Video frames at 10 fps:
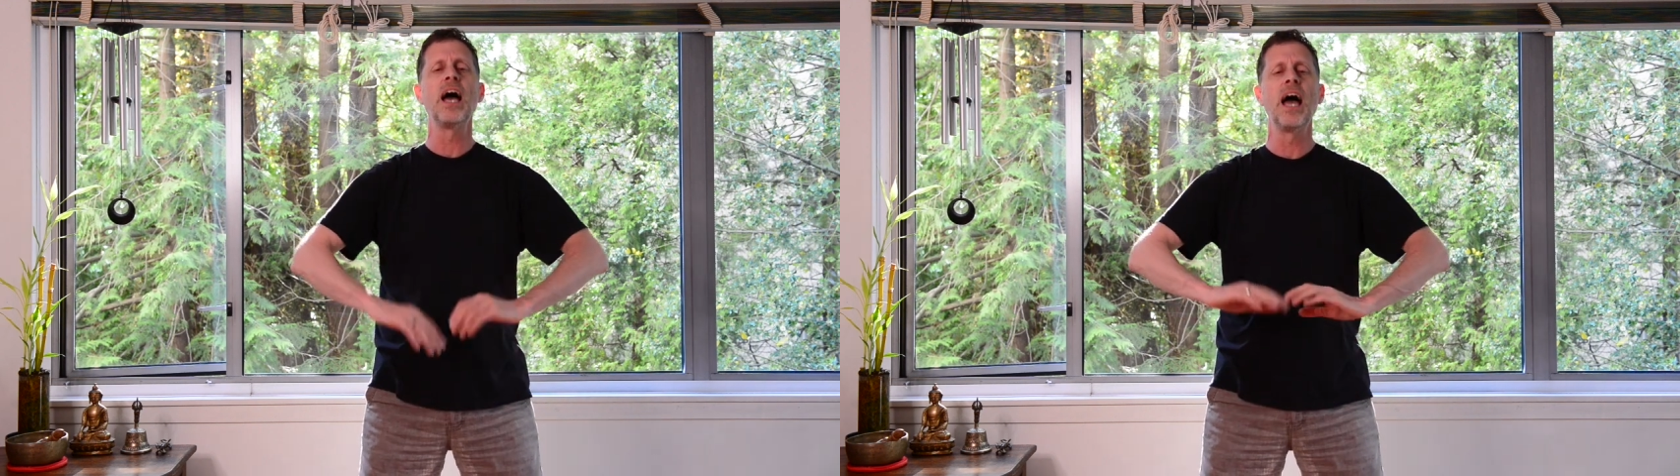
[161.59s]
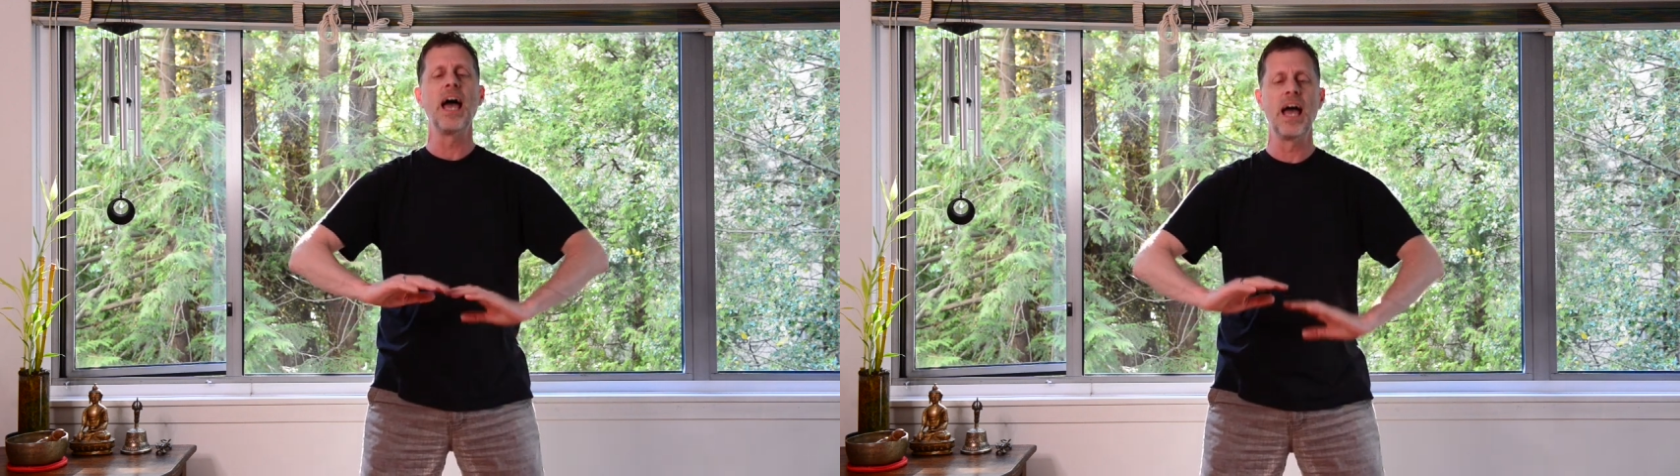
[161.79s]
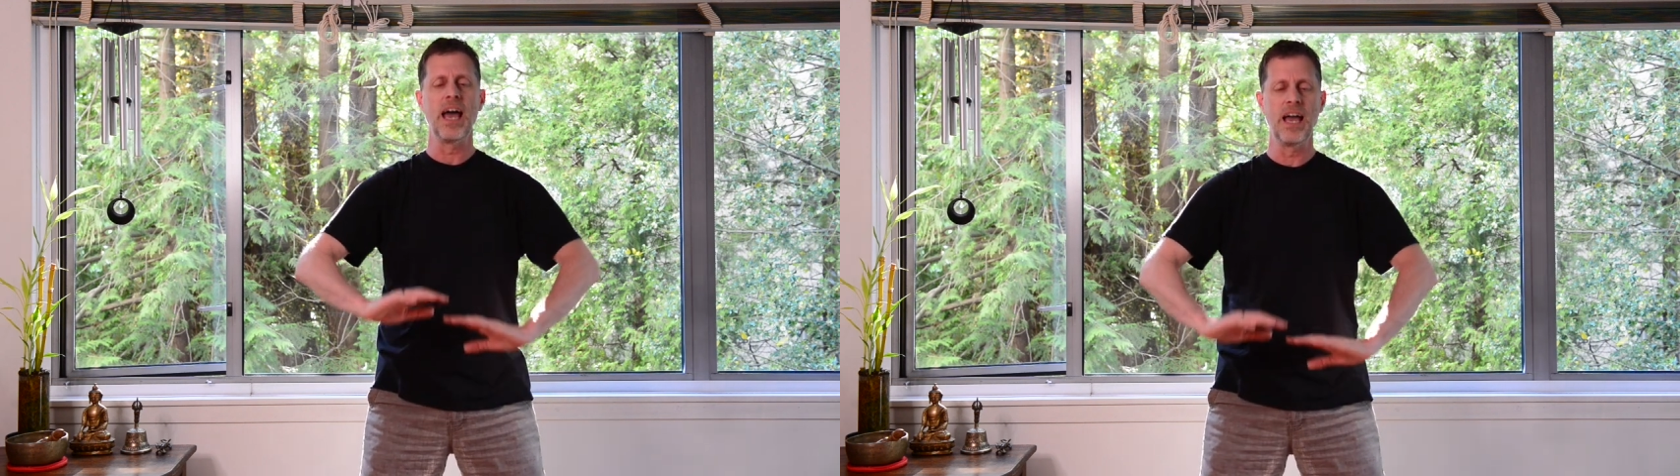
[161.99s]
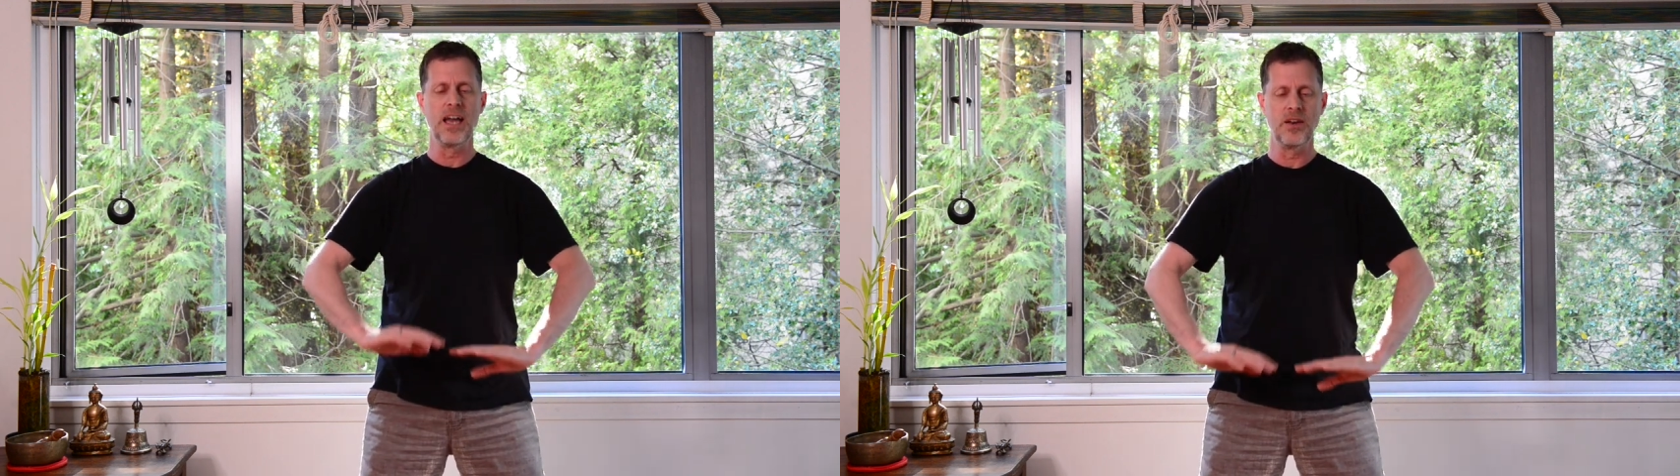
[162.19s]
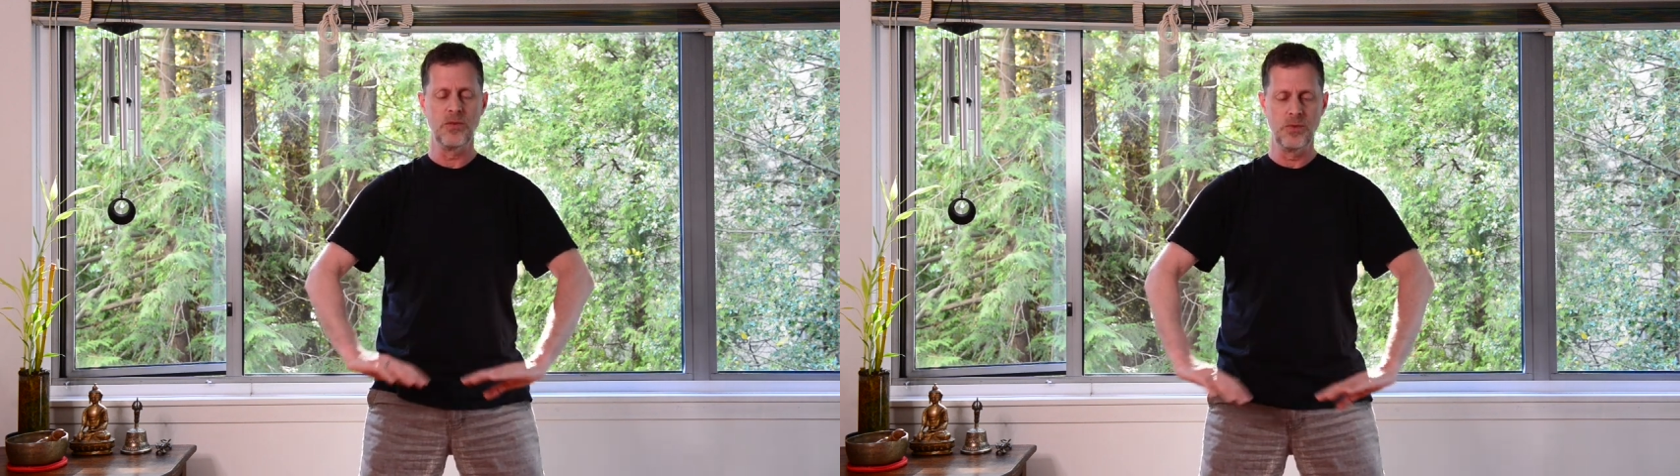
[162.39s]

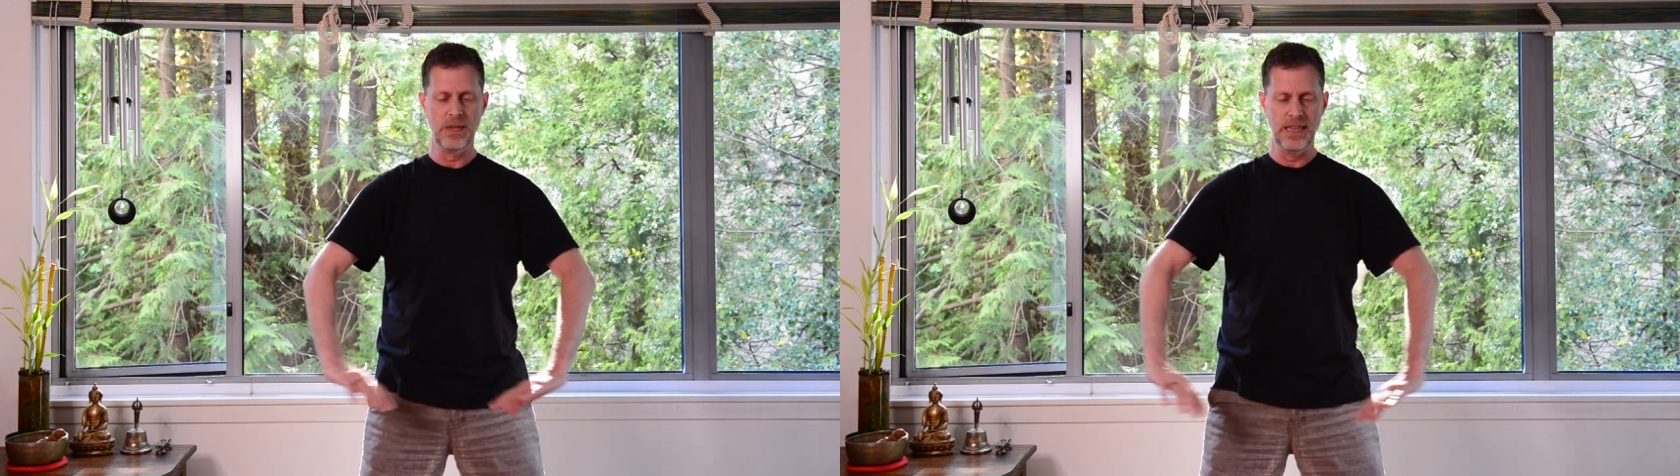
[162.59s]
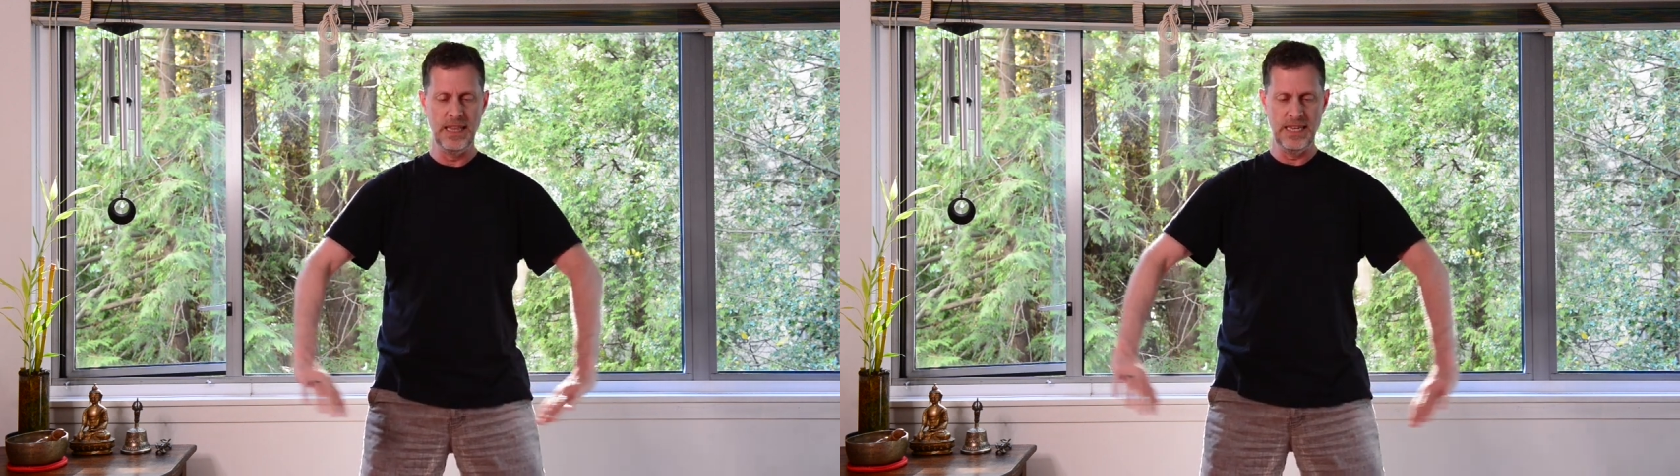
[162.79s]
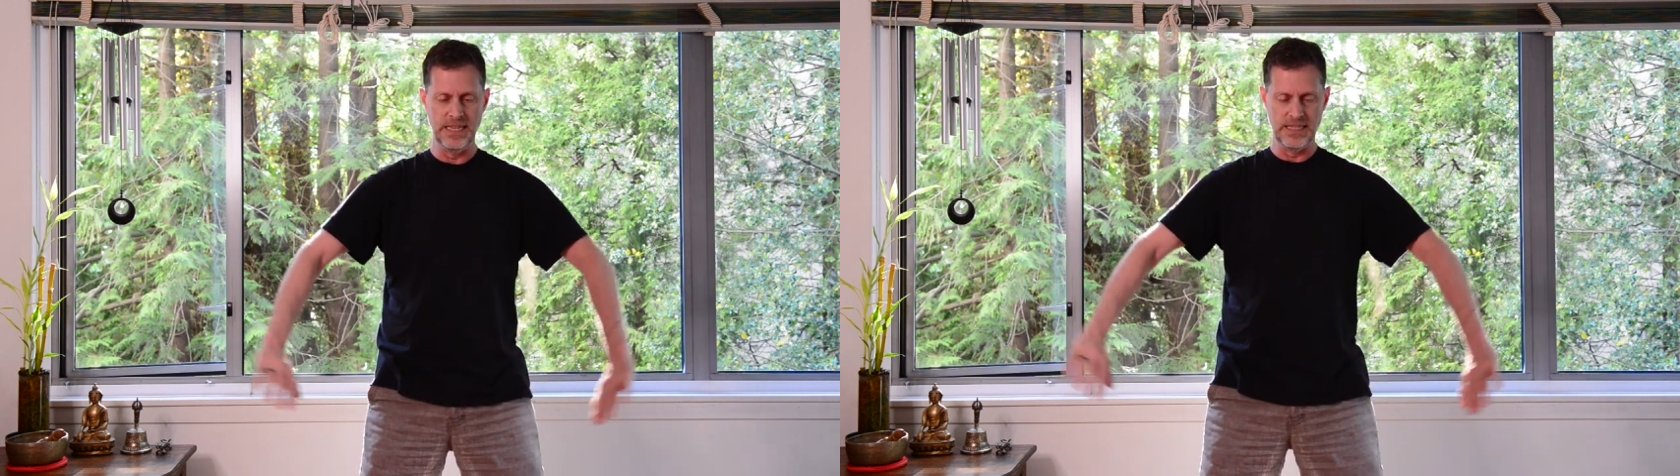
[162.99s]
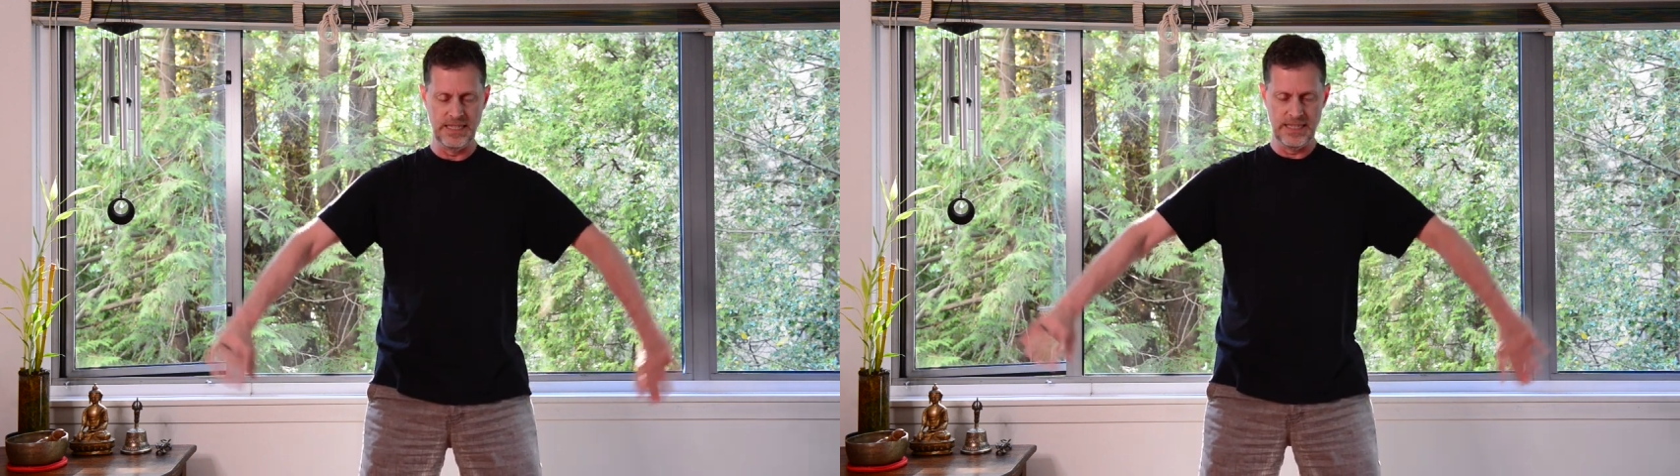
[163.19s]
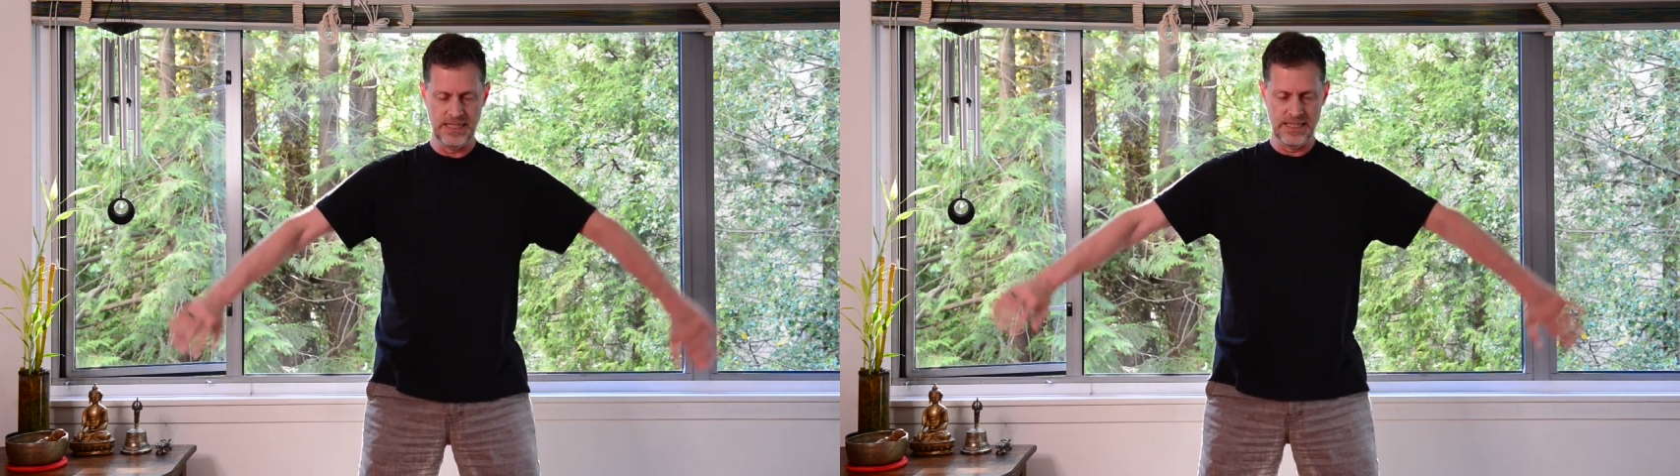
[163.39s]
and
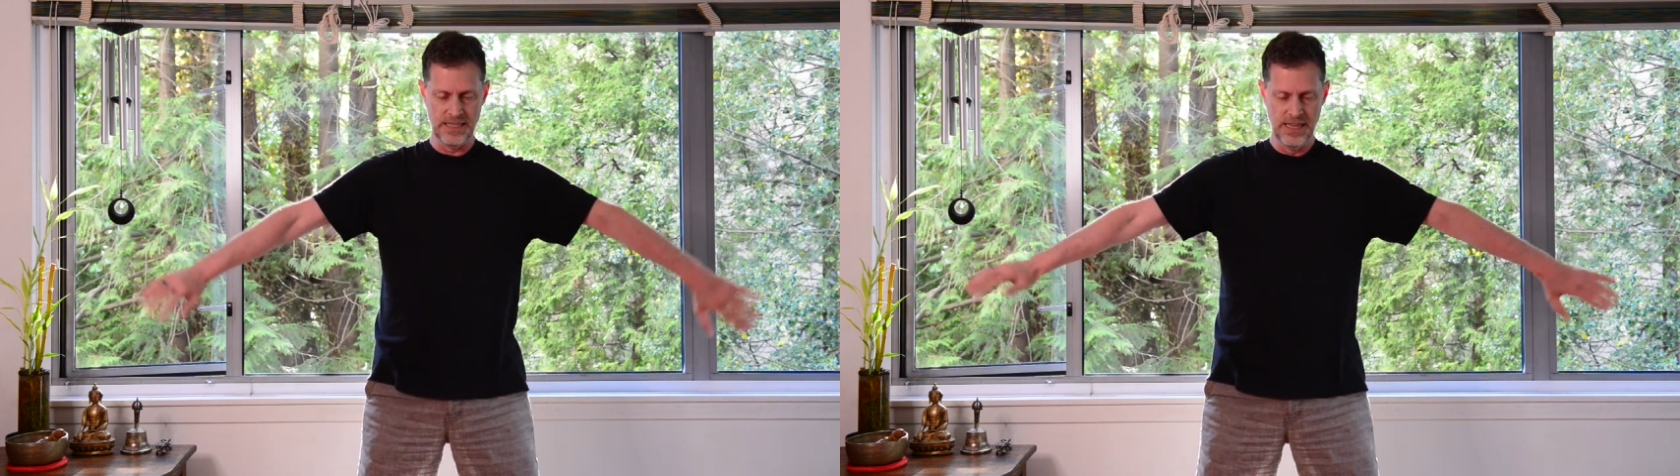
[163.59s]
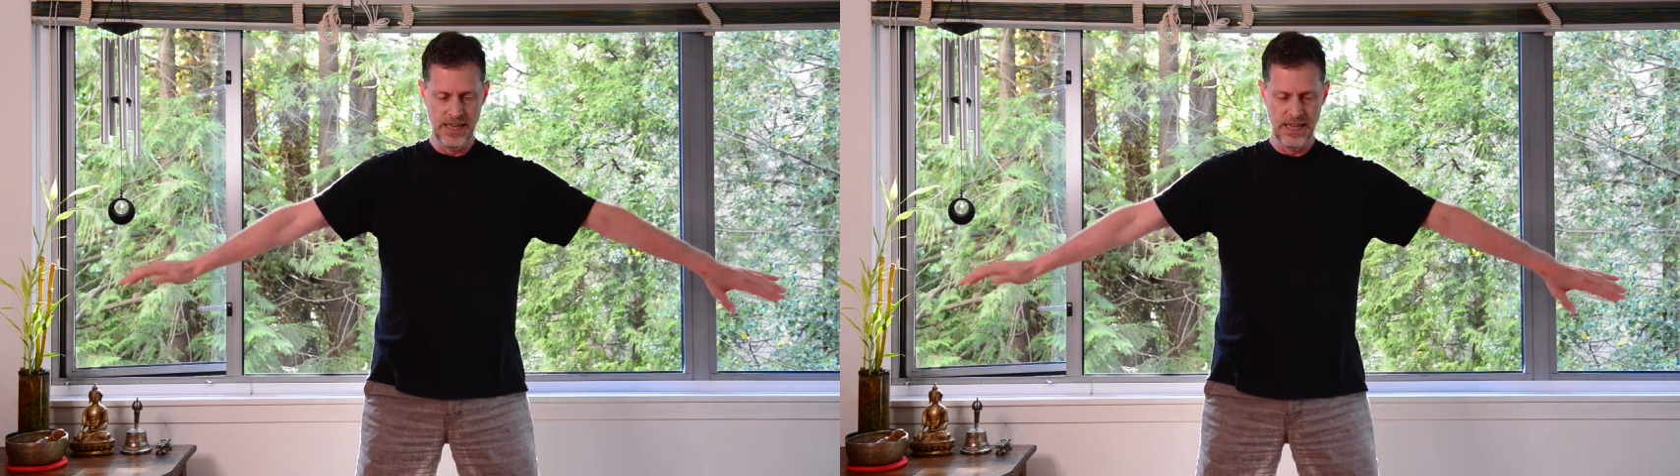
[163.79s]
release.